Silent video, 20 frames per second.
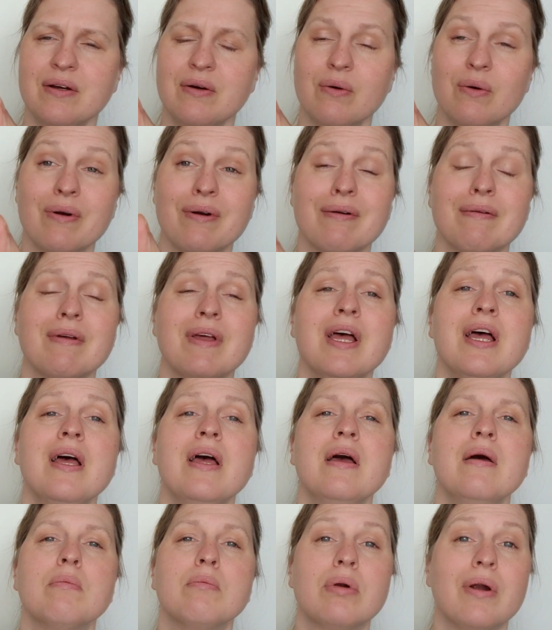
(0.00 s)
or
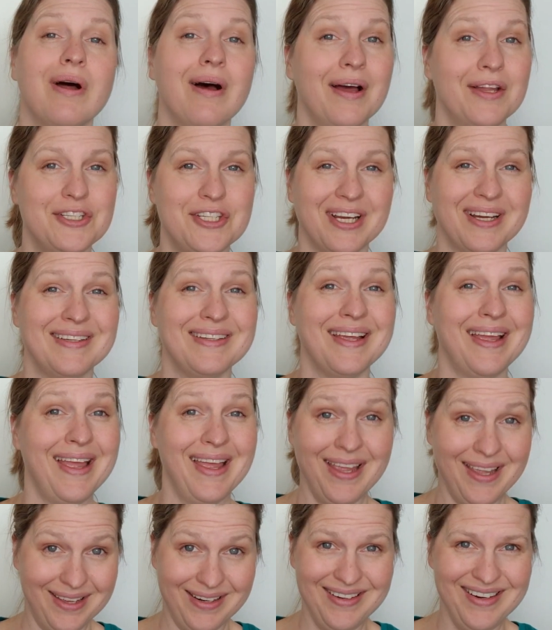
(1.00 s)
project
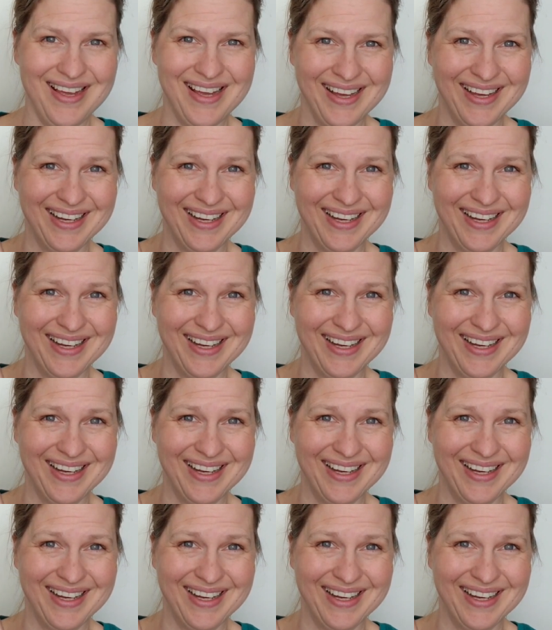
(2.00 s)
in.